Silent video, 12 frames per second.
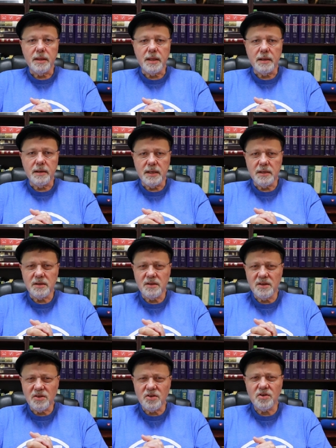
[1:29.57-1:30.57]
is
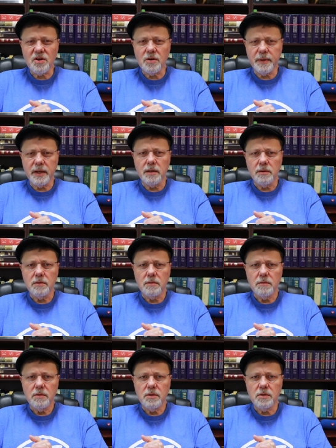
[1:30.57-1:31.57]
disturbing
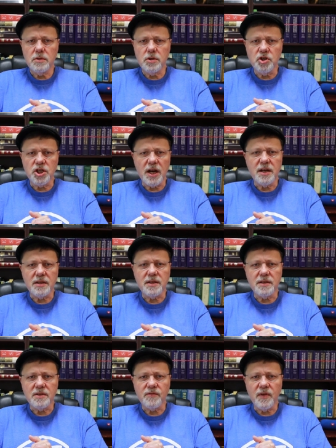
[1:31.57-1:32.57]
to
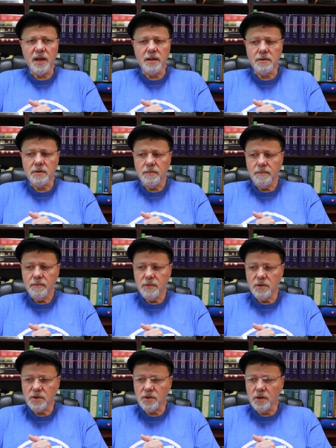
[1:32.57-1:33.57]
Jonathan's father,
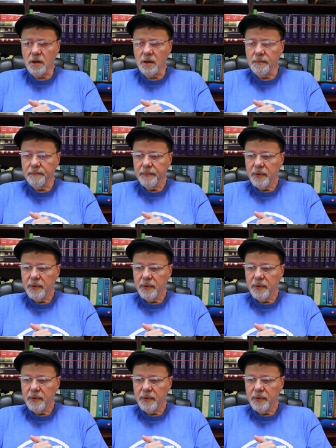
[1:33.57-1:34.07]
Saul.